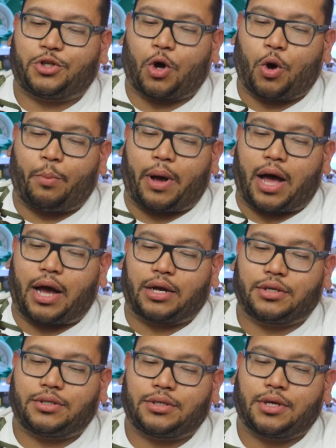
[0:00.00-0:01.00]
toe
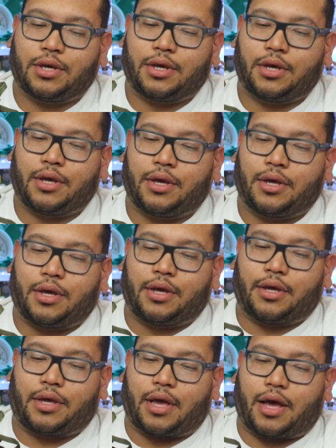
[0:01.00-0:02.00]
box,
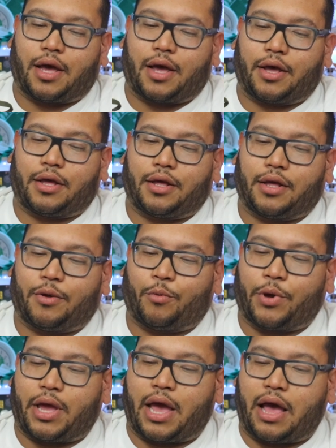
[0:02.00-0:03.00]
yeah,
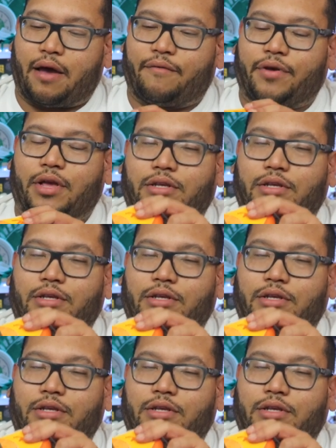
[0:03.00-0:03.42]
we have